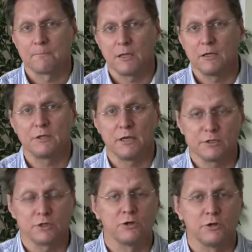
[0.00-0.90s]
it takes
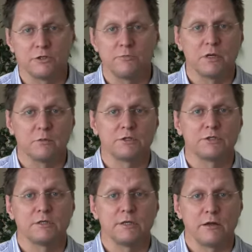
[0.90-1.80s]
the courage to be able to
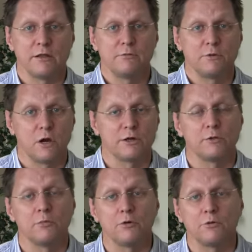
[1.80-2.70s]
sit down and talk
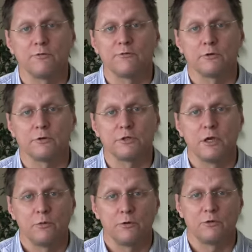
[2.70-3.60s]
about referrals
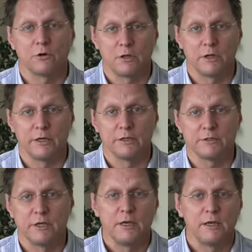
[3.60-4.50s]
with your clients.